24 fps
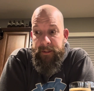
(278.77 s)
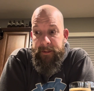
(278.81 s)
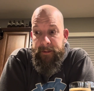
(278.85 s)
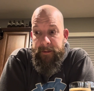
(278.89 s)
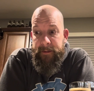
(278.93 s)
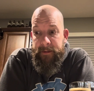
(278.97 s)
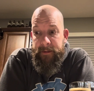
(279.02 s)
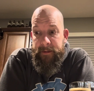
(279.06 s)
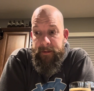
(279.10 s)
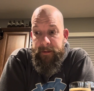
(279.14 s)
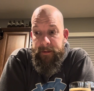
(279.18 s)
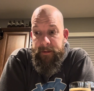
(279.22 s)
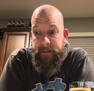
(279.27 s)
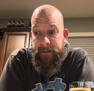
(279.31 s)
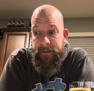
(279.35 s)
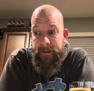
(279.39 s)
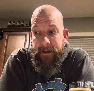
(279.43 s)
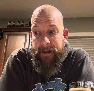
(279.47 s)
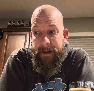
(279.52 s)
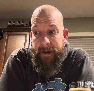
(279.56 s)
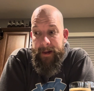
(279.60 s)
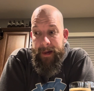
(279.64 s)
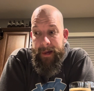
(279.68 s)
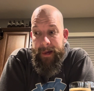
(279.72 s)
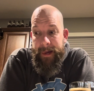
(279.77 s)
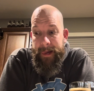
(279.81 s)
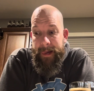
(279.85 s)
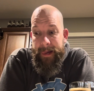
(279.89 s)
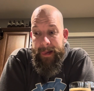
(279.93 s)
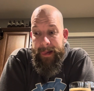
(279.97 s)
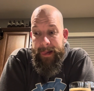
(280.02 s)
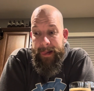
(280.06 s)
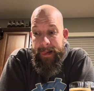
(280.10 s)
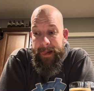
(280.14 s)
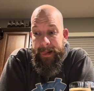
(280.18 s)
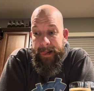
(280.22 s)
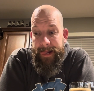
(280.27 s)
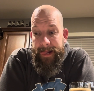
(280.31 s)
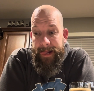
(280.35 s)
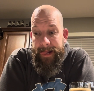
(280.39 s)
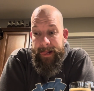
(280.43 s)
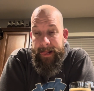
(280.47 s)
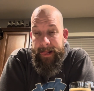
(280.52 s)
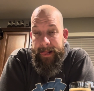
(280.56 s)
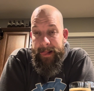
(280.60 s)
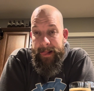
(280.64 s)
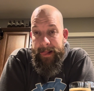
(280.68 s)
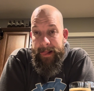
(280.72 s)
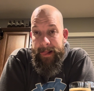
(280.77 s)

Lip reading: Nothing is said.